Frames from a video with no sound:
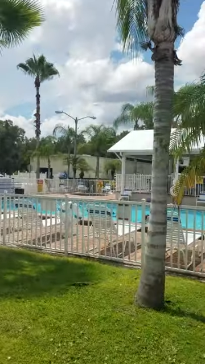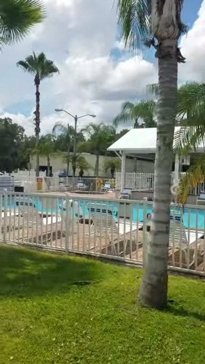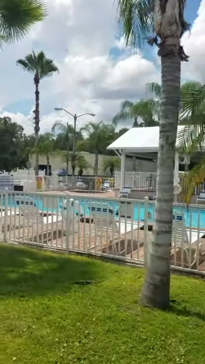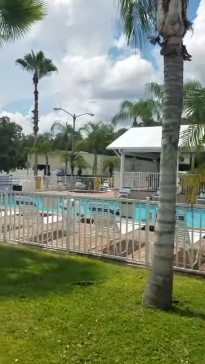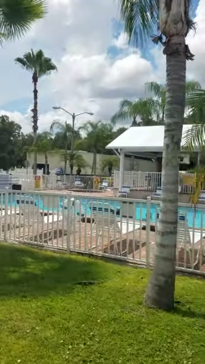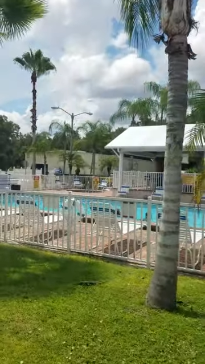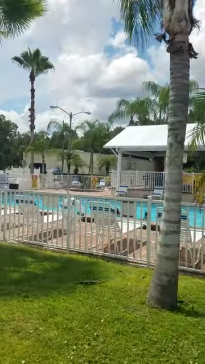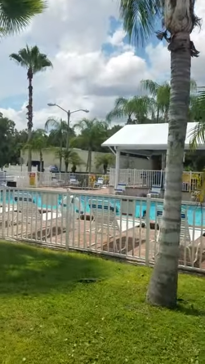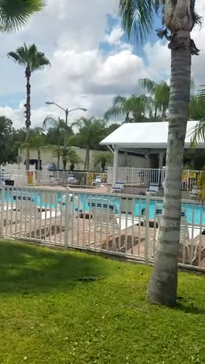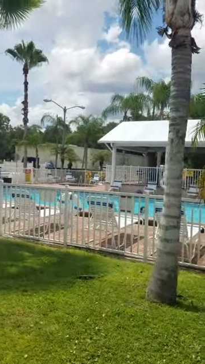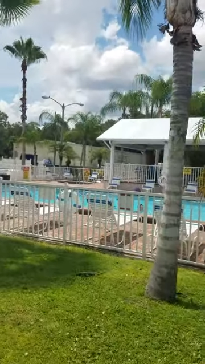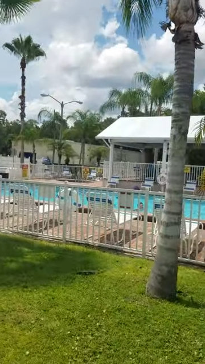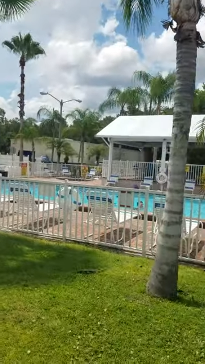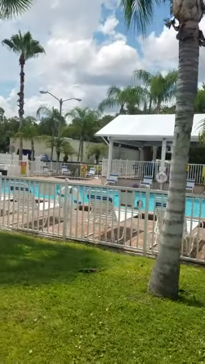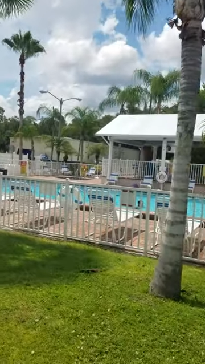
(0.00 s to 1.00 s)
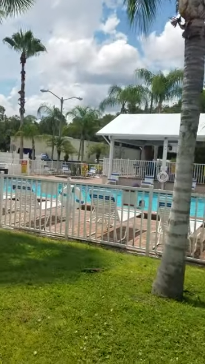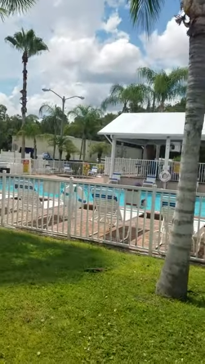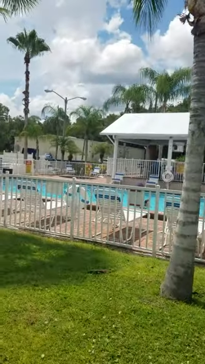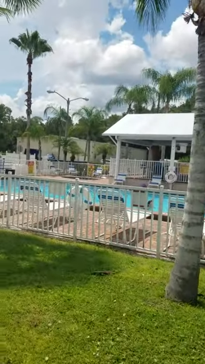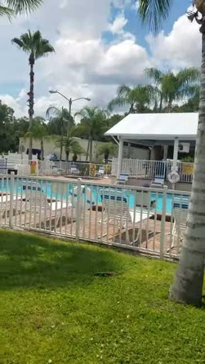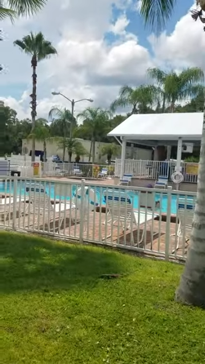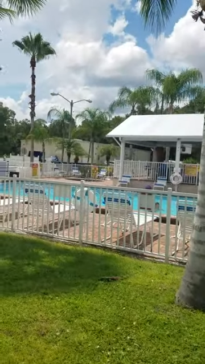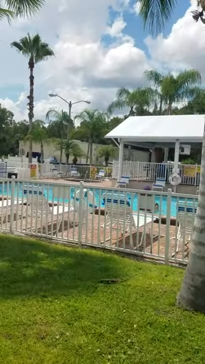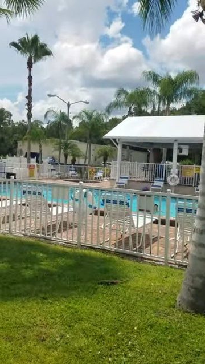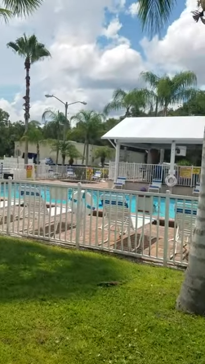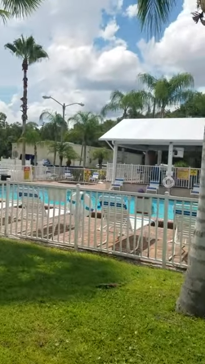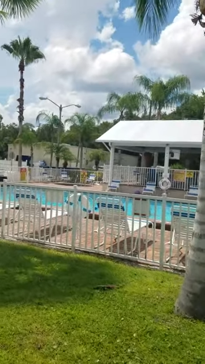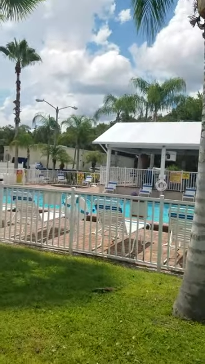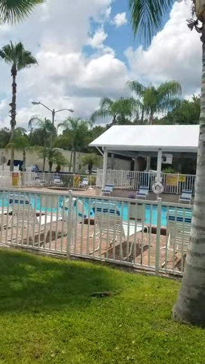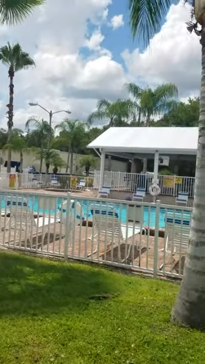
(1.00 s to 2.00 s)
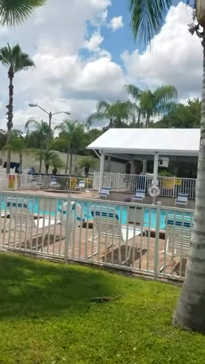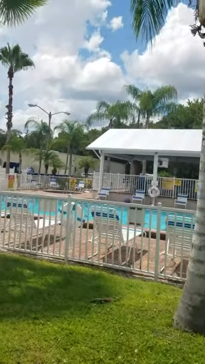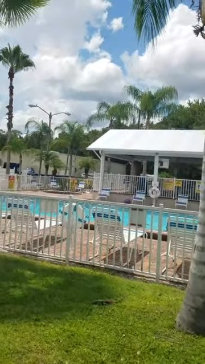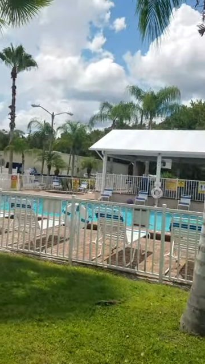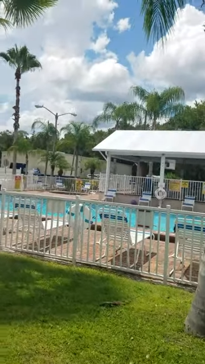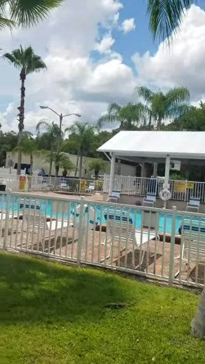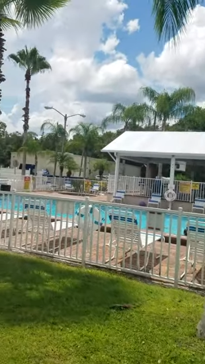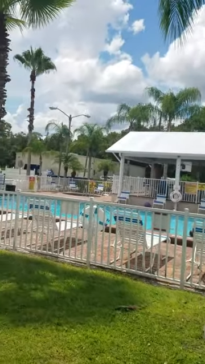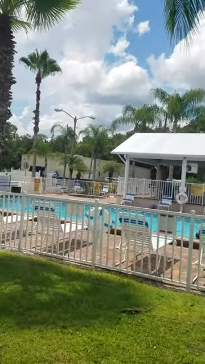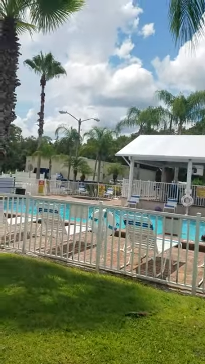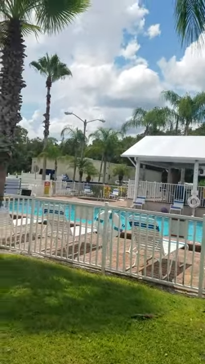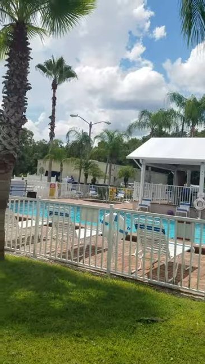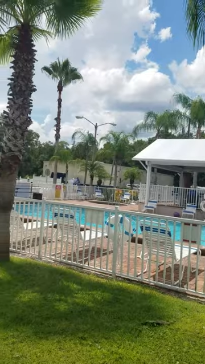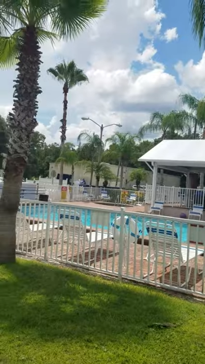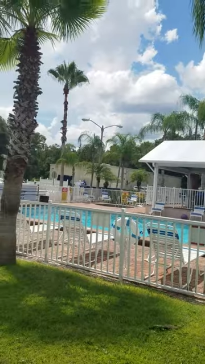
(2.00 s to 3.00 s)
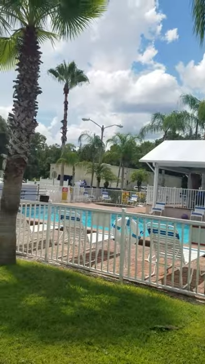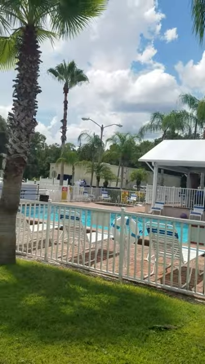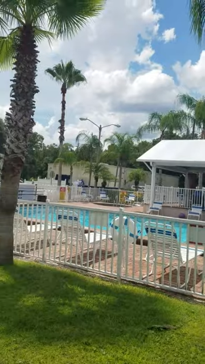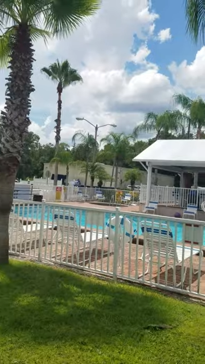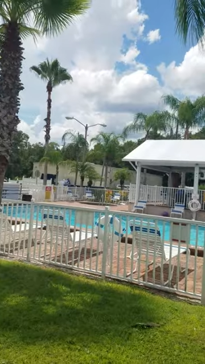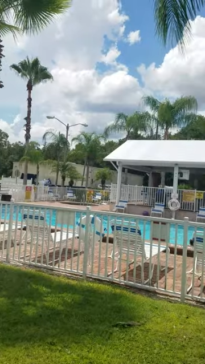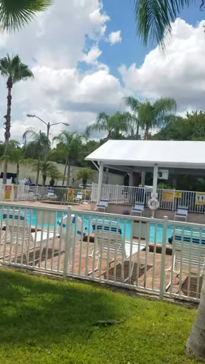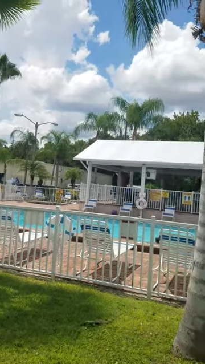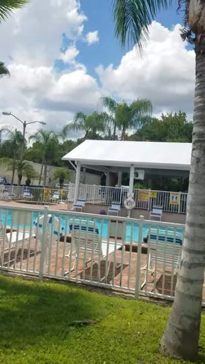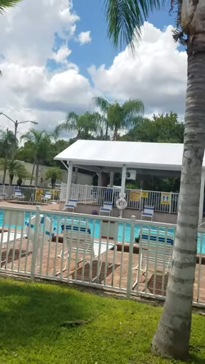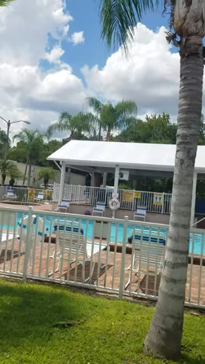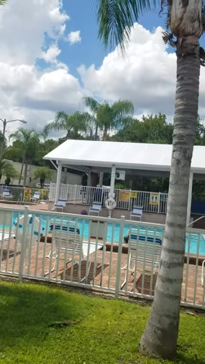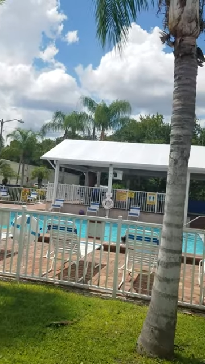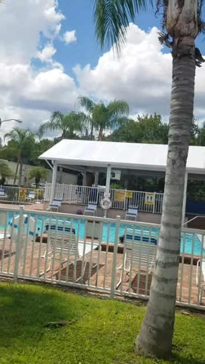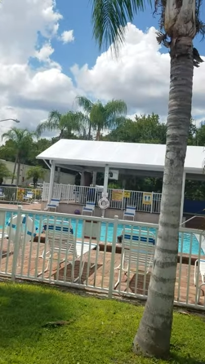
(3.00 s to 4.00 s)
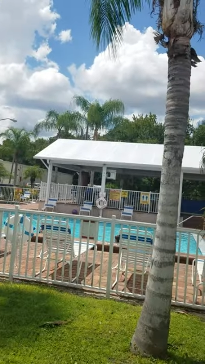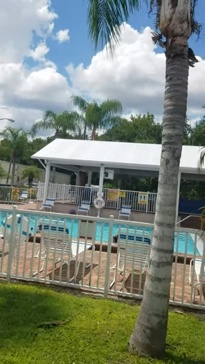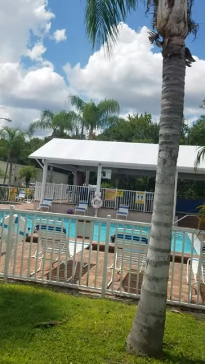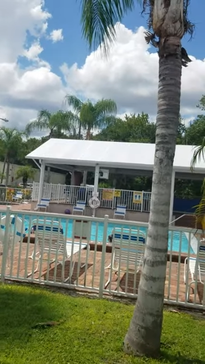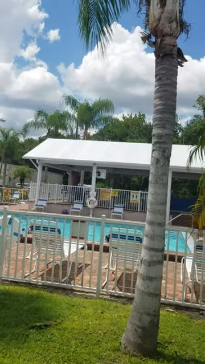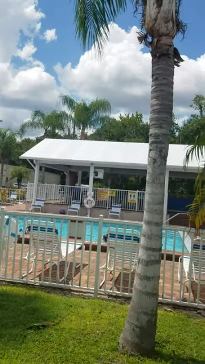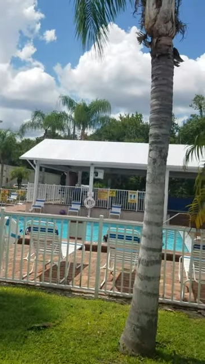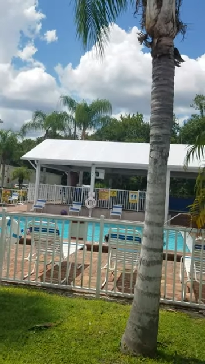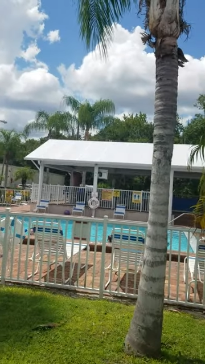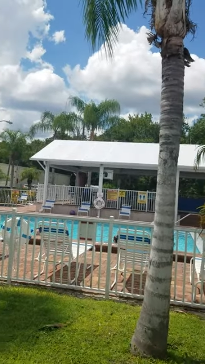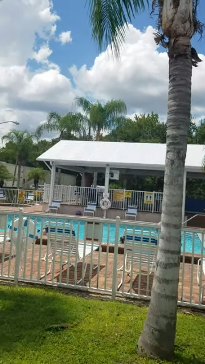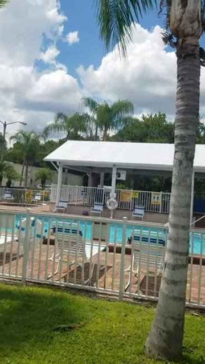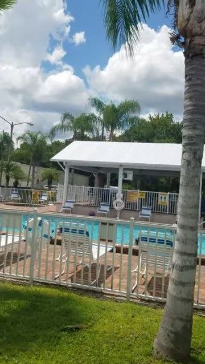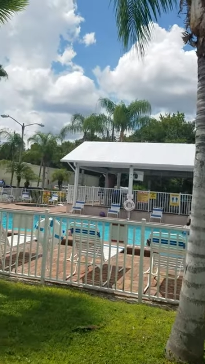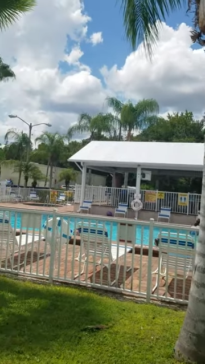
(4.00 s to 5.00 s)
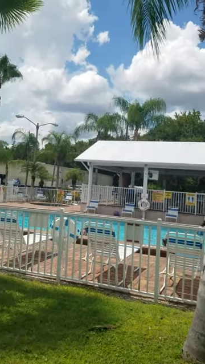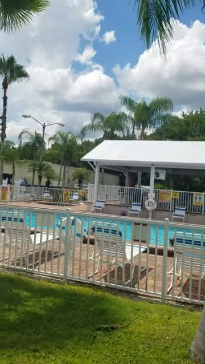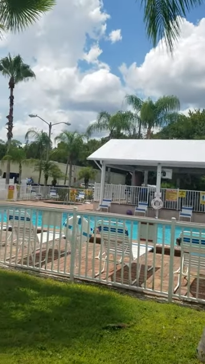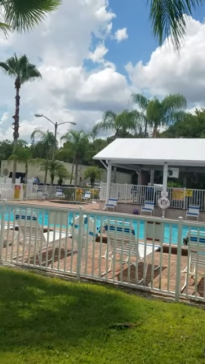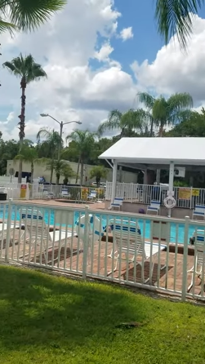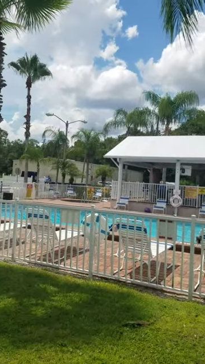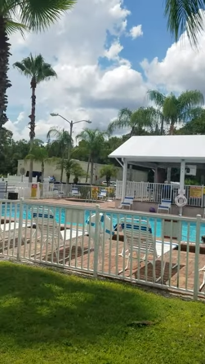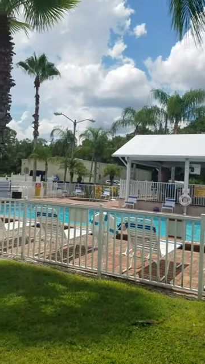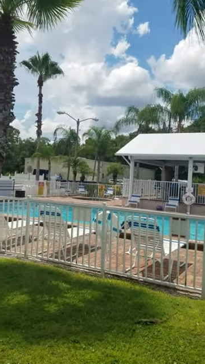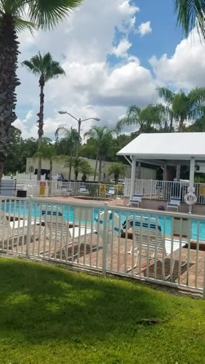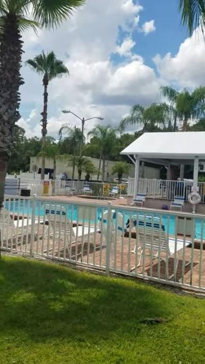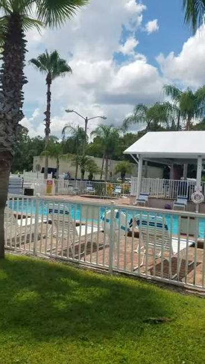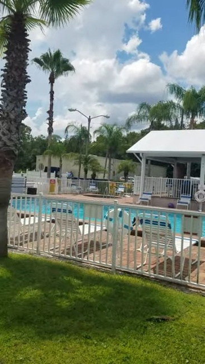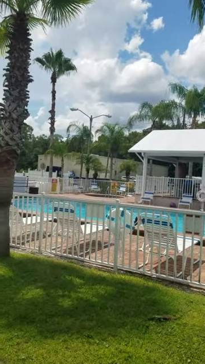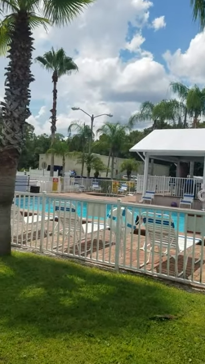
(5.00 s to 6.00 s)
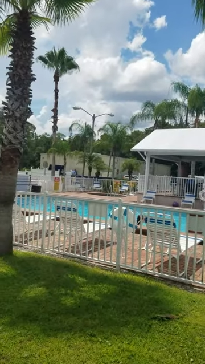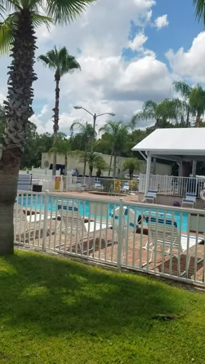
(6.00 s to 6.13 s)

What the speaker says: No face is visible, so there are no lips to read.